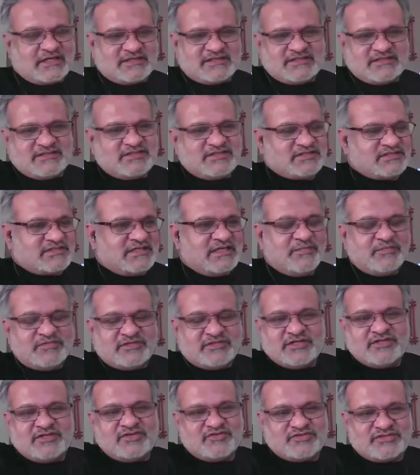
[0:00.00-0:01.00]
that's just
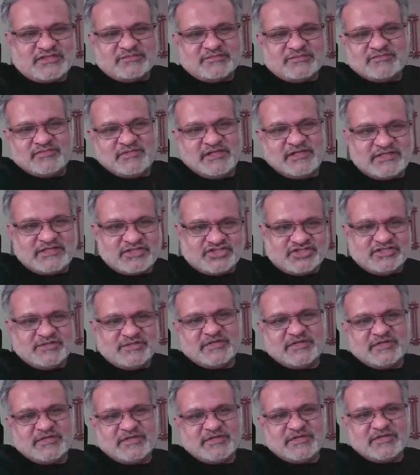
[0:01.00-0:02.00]
limited to some
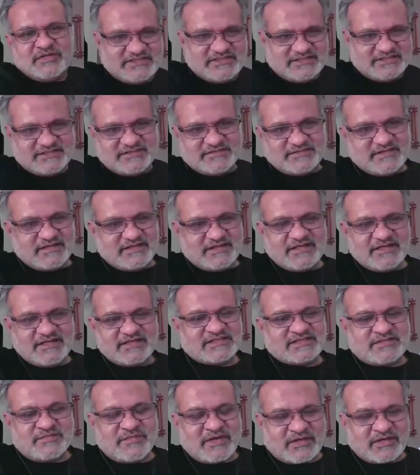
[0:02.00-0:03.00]
leadership and changes.
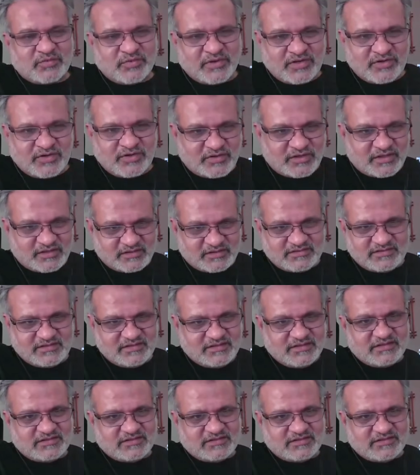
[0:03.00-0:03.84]
It doesn't matter where you are.